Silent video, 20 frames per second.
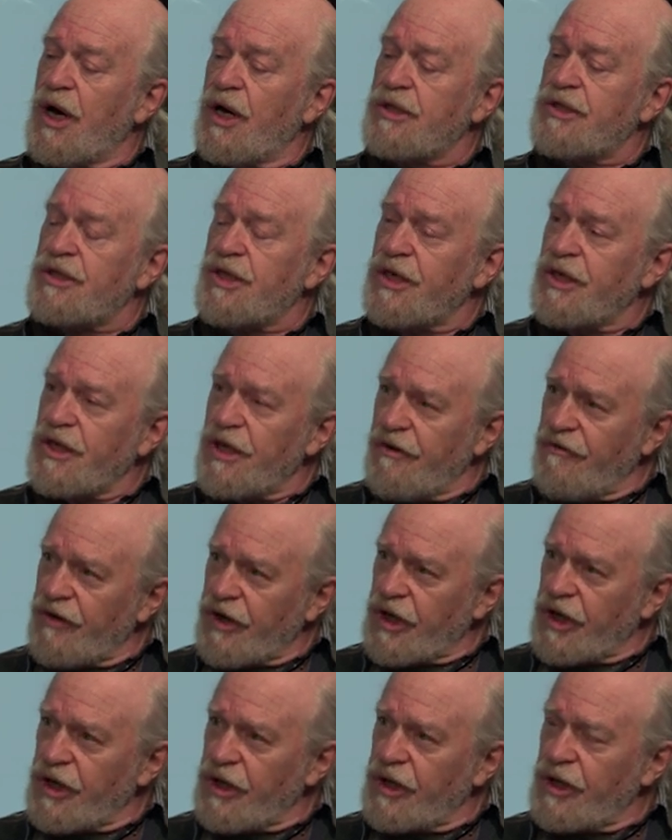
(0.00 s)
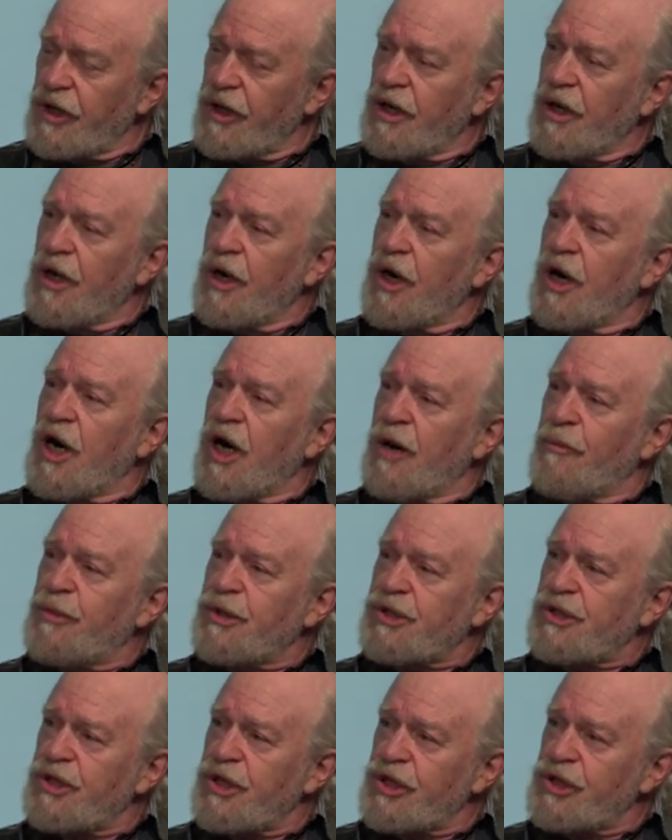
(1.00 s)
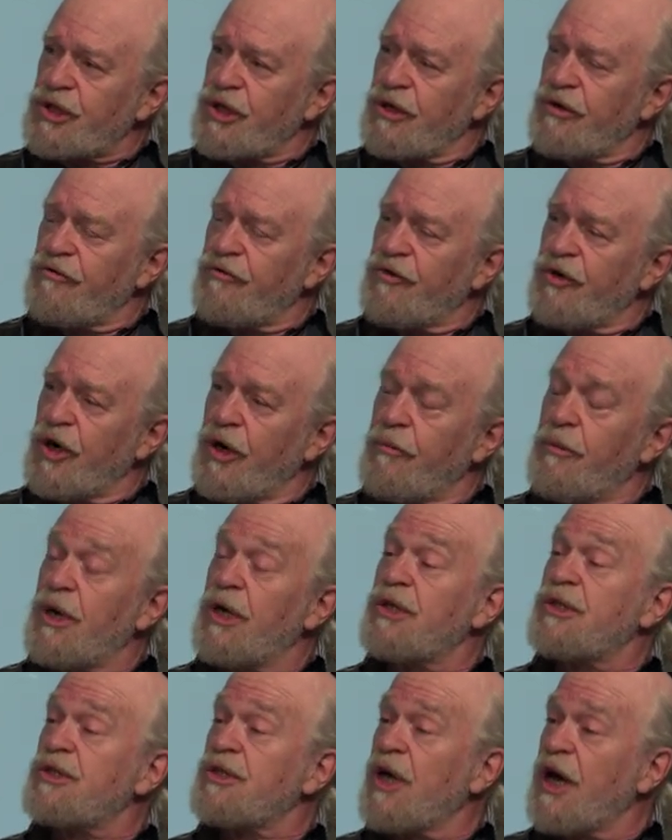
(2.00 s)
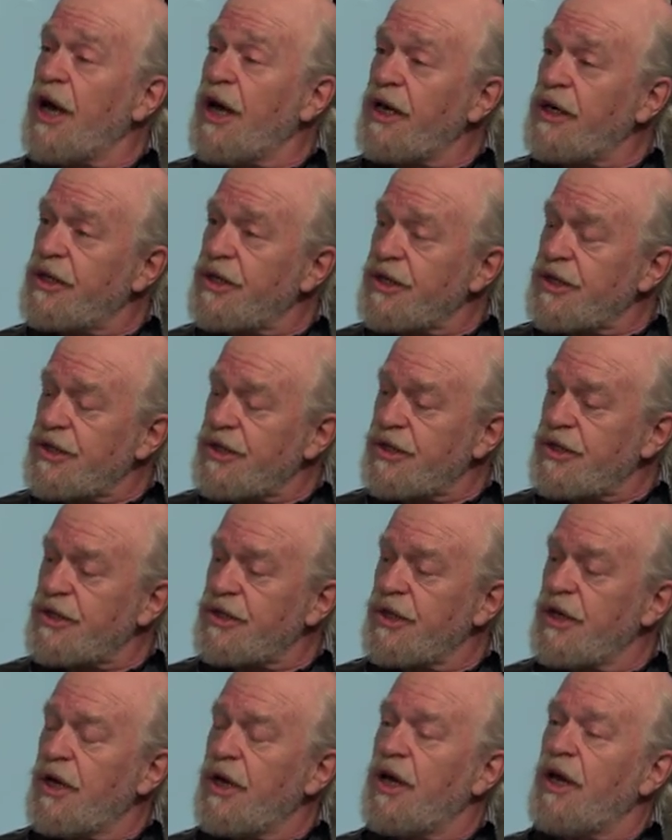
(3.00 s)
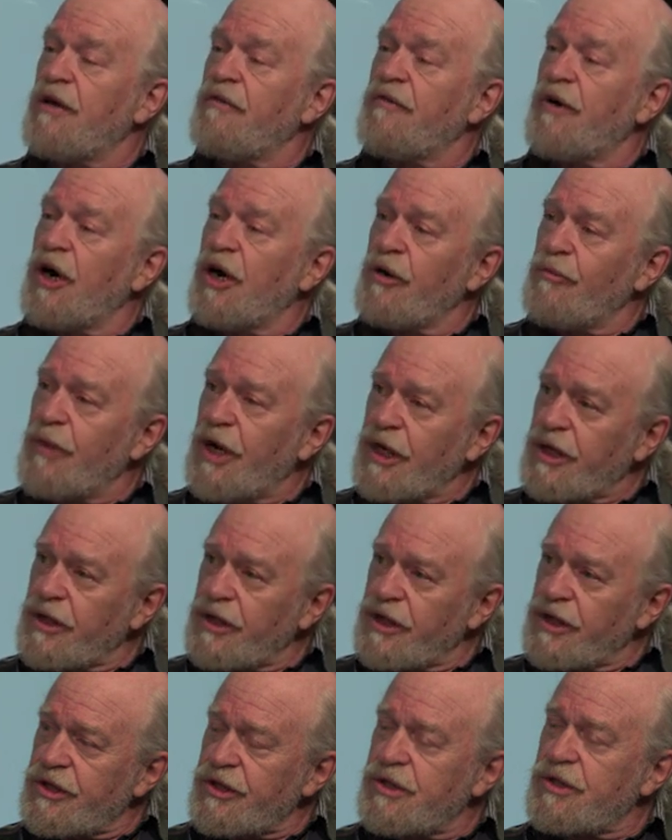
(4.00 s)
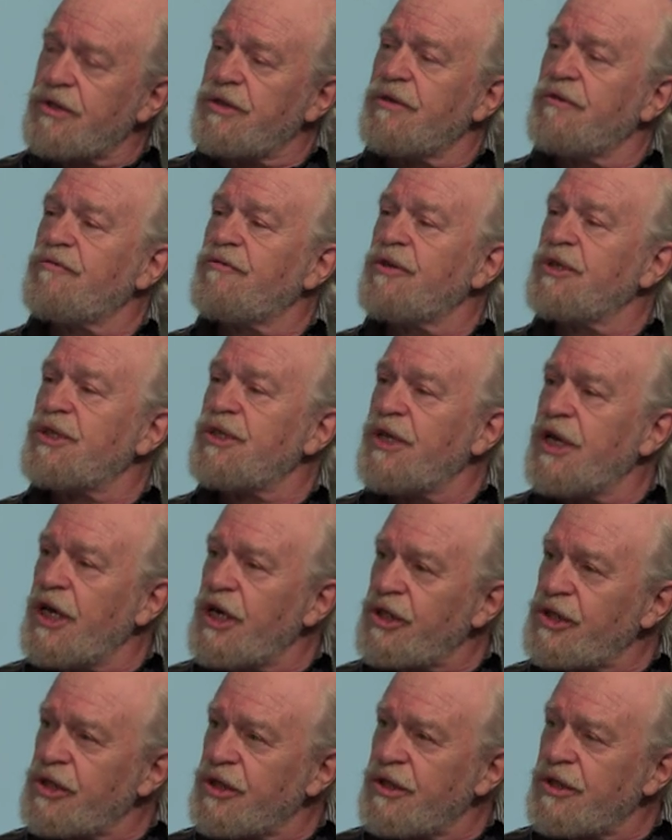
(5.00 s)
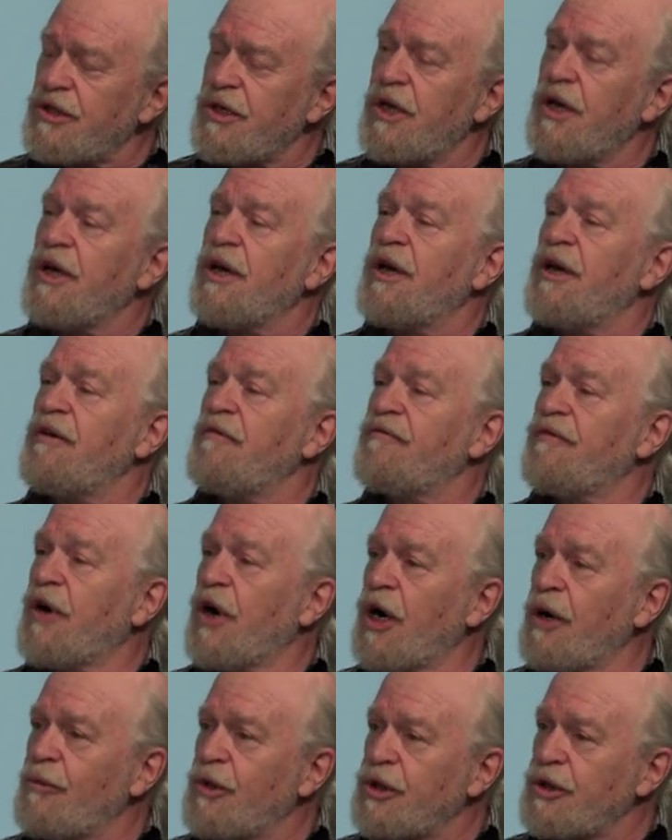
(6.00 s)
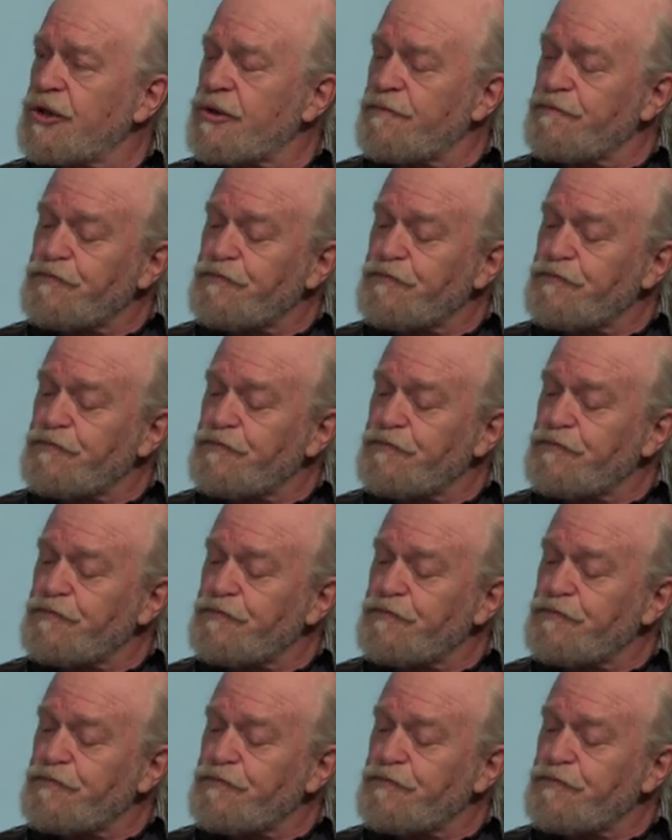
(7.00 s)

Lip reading: significant opposition from scientists, environmentalists, First Nations, and farmers.